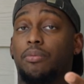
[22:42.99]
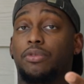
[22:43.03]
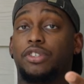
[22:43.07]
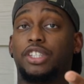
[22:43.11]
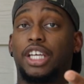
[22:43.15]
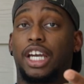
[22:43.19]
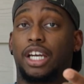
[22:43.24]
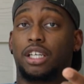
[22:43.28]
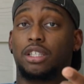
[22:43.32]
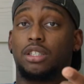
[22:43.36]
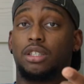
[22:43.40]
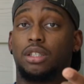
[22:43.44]

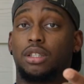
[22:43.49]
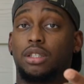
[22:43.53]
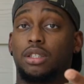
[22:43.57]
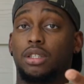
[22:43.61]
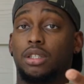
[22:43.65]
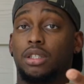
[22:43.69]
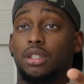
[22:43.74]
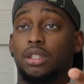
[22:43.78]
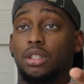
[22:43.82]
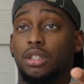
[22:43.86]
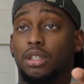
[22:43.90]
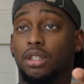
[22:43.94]
Texas,
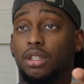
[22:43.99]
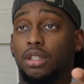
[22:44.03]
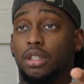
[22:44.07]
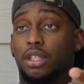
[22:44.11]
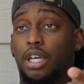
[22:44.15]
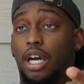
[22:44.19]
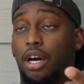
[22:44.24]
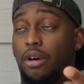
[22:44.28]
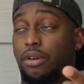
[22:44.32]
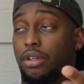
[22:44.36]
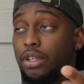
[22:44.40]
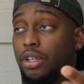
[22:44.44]

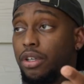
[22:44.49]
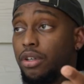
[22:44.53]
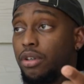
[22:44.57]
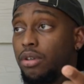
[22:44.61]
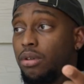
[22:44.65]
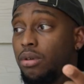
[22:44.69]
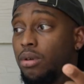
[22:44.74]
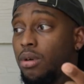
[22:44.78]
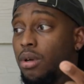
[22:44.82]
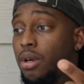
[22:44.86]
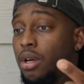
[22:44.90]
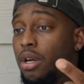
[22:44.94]
out here.
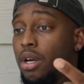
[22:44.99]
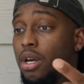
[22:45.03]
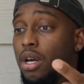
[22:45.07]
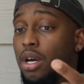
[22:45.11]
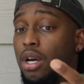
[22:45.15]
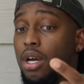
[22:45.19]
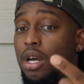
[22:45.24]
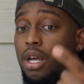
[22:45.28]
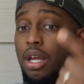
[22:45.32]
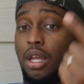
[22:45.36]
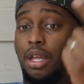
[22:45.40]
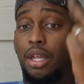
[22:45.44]

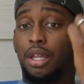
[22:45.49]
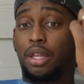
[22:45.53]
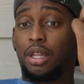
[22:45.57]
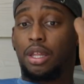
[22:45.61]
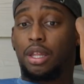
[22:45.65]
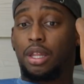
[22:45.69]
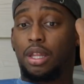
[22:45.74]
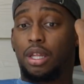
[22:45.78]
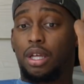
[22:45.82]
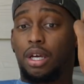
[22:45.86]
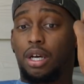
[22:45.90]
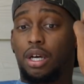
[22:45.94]

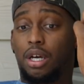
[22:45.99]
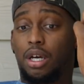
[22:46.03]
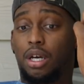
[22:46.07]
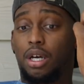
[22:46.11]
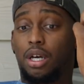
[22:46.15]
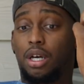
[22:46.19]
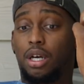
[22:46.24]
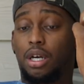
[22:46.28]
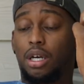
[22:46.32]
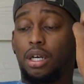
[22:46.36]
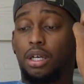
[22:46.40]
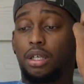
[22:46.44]

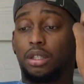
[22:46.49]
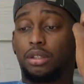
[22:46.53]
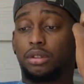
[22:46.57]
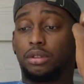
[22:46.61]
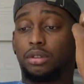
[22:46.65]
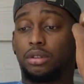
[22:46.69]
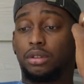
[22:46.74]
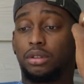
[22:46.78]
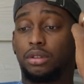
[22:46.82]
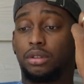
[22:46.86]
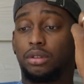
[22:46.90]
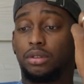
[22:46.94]

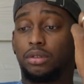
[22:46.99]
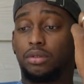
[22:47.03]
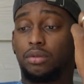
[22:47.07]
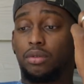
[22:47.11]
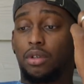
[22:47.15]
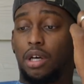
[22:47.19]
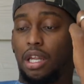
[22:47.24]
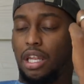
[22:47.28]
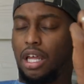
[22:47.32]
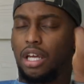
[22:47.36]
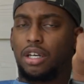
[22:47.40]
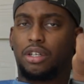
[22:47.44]

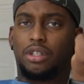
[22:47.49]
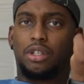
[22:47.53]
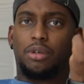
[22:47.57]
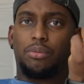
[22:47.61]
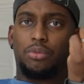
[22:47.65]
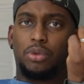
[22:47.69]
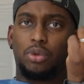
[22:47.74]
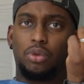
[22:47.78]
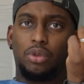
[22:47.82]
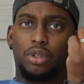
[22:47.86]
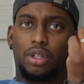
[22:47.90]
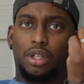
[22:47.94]
A lot of them
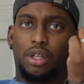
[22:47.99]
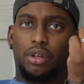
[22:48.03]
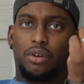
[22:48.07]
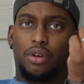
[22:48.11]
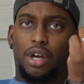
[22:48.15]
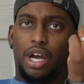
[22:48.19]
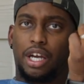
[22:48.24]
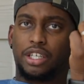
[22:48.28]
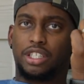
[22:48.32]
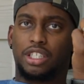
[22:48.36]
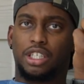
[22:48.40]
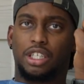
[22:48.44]
do
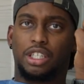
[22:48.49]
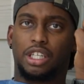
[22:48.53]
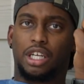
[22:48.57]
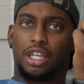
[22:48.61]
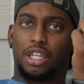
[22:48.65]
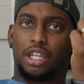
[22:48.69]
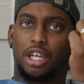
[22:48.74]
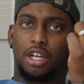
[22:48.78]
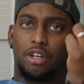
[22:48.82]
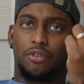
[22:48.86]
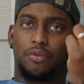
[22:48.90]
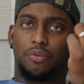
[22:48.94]
deliver. I see that
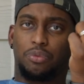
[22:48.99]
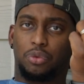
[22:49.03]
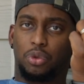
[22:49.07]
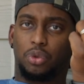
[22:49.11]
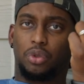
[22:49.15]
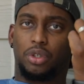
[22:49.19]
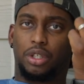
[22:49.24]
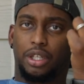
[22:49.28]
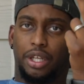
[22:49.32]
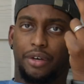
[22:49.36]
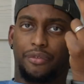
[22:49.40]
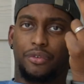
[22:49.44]
a lot of them
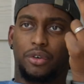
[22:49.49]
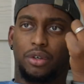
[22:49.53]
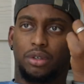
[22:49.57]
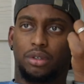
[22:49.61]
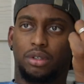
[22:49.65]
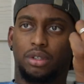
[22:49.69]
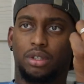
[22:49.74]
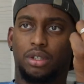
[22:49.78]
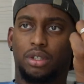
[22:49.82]
do deliver.